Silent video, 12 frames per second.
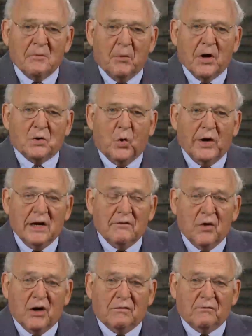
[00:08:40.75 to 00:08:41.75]

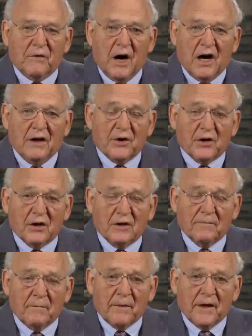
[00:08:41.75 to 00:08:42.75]
between the Father
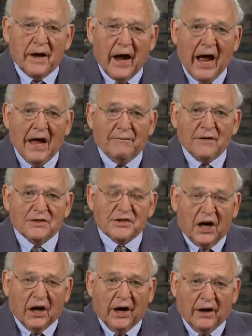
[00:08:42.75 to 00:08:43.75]
and the
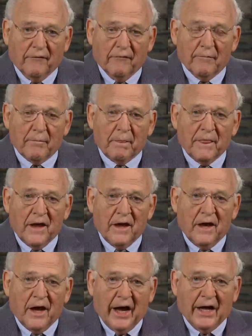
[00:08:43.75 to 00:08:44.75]
Son.
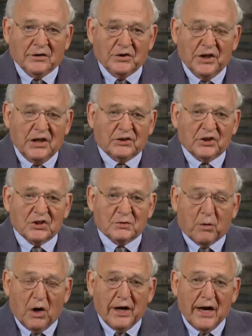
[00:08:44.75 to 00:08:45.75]
And Jesus
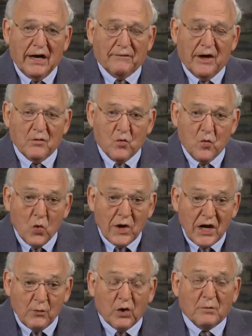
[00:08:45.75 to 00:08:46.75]
prayed that
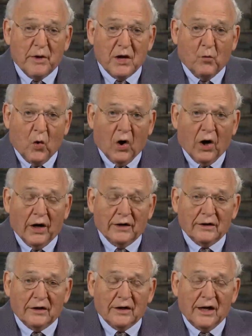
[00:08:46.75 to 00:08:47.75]
we would be
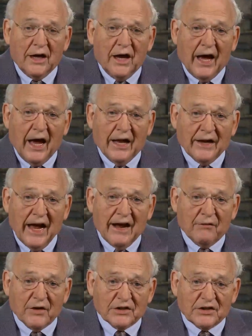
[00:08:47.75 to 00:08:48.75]
one and
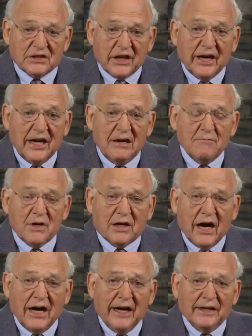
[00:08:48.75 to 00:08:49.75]
have the same
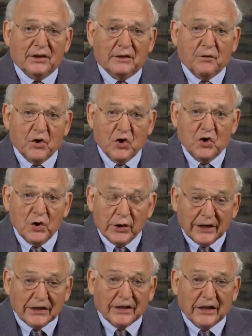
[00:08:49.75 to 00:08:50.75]
kind of
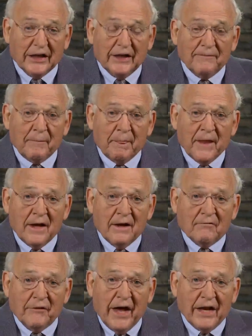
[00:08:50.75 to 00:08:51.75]
unity
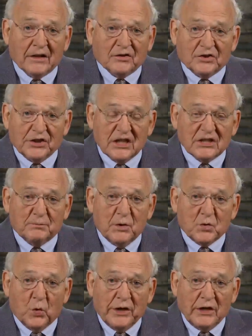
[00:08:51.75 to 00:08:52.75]
that exists
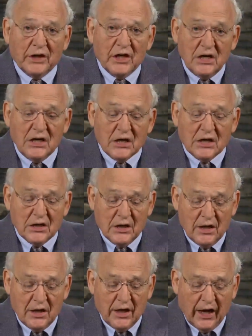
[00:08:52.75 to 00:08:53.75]
between He
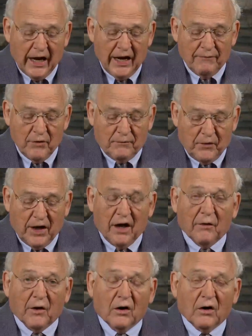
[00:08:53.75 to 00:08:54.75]
and the
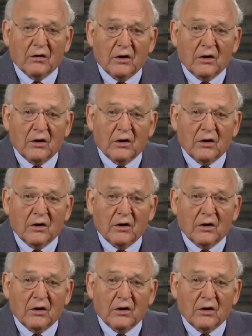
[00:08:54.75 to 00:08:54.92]
Father.